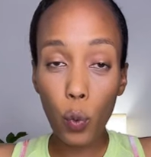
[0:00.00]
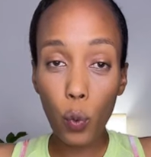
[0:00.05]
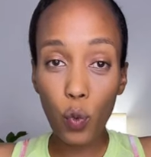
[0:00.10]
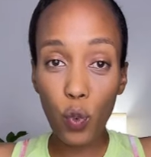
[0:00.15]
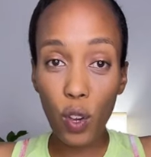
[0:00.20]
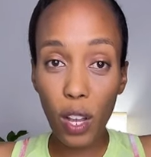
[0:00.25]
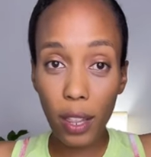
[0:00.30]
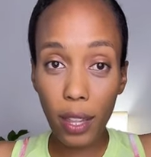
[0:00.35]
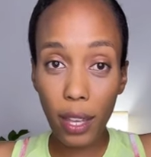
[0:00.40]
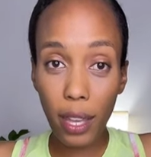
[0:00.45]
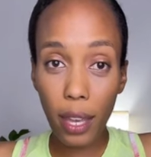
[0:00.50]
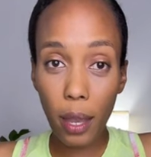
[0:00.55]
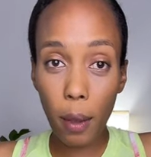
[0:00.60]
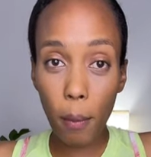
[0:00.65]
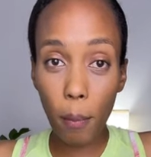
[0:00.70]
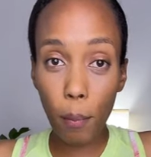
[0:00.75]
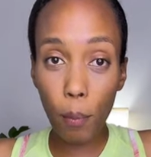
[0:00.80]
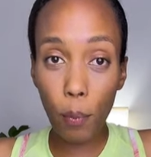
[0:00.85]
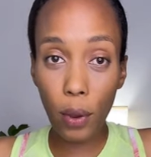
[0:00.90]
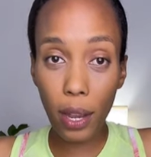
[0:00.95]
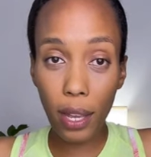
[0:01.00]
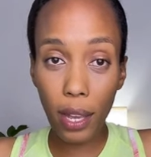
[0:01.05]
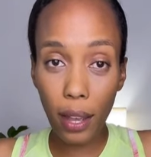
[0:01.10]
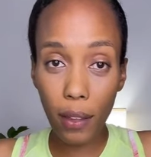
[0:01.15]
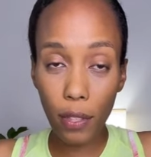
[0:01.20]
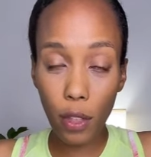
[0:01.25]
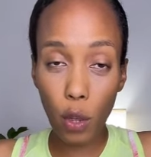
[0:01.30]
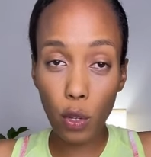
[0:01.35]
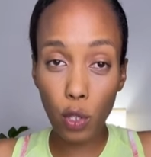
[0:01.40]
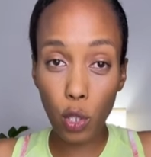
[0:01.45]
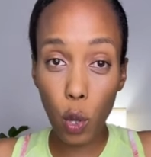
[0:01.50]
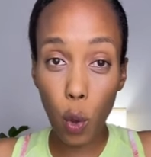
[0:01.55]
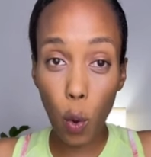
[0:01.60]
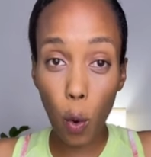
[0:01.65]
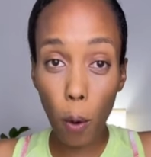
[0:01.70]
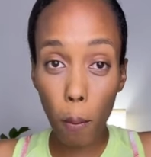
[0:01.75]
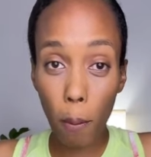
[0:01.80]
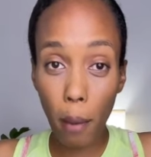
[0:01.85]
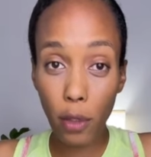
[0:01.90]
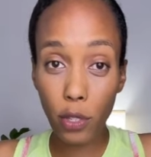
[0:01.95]
really bringing those
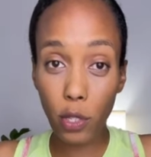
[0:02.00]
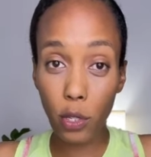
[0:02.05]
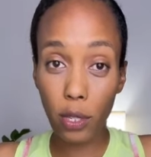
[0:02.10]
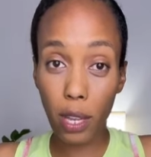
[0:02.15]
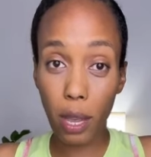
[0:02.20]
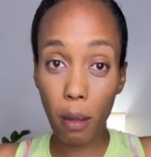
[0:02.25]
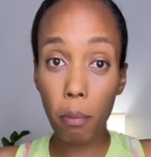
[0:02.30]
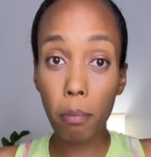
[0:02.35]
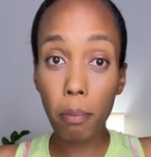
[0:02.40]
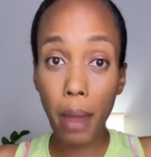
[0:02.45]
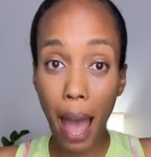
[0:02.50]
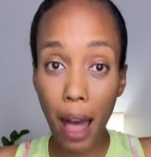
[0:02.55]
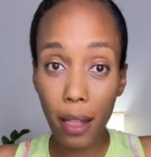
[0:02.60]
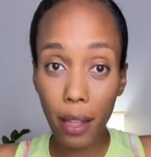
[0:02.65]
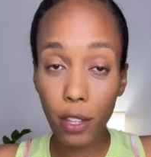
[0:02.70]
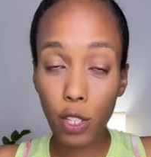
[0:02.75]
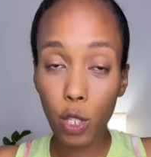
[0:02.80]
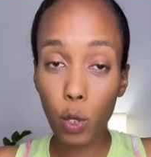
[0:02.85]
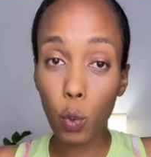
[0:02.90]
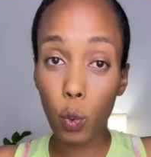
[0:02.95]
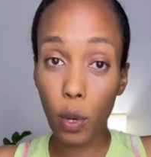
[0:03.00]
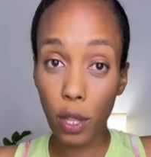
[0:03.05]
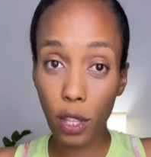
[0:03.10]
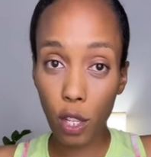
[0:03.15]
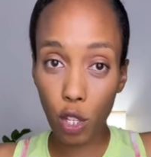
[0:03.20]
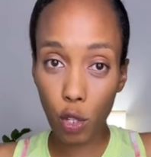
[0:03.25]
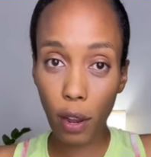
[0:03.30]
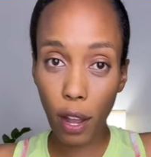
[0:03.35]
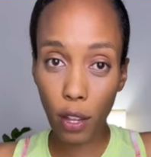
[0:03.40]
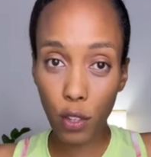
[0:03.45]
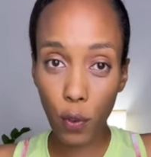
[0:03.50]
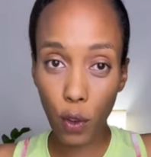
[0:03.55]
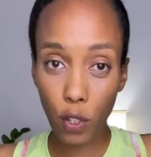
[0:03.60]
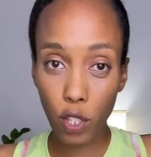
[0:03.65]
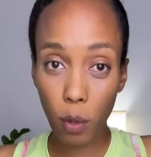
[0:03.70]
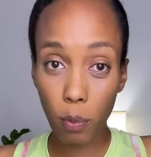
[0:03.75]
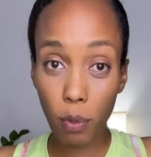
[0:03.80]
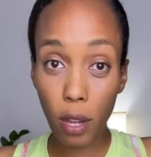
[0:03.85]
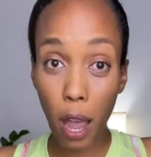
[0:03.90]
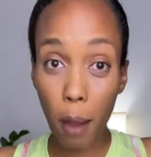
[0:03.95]
core muscles in balance with the
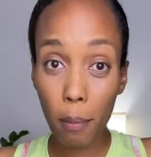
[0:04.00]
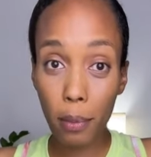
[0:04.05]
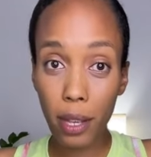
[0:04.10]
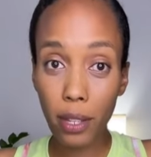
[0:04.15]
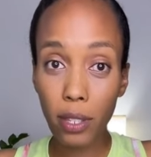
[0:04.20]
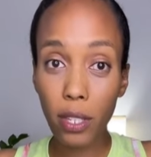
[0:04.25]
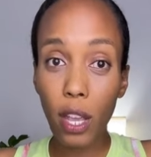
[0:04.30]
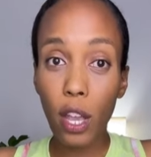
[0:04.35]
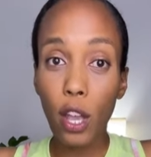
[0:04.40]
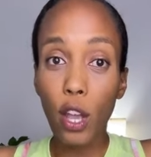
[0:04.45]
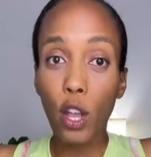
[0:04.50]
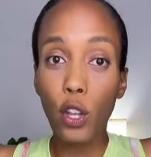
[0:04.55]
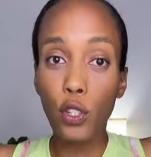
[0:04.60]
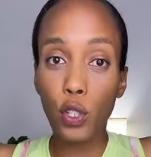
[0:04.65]
transverse abdominis